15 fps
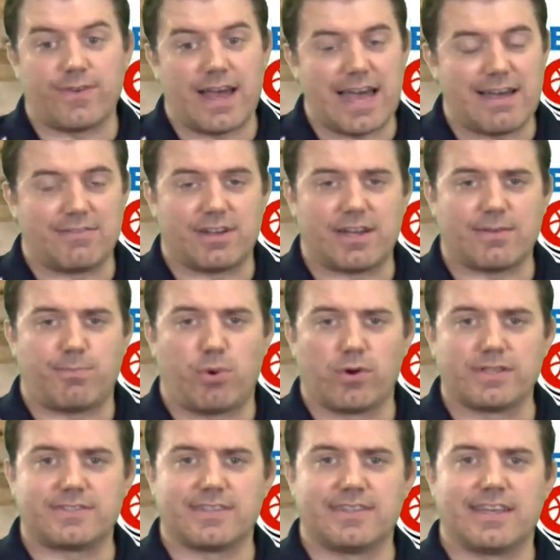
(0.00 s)
A lot of
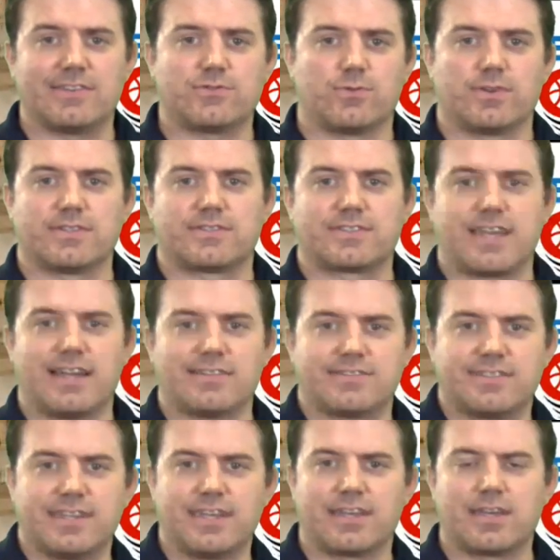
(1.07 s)
points in this one. Scott
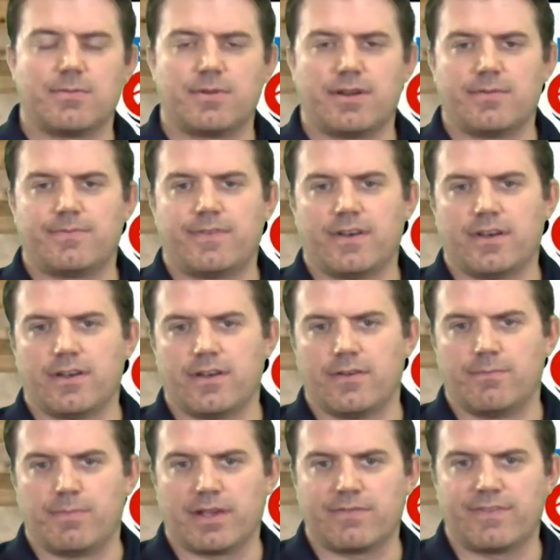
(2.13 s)
City coming up
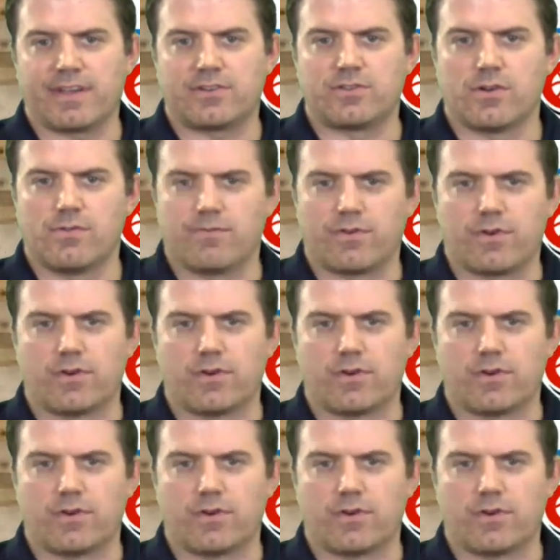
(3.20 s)
big victory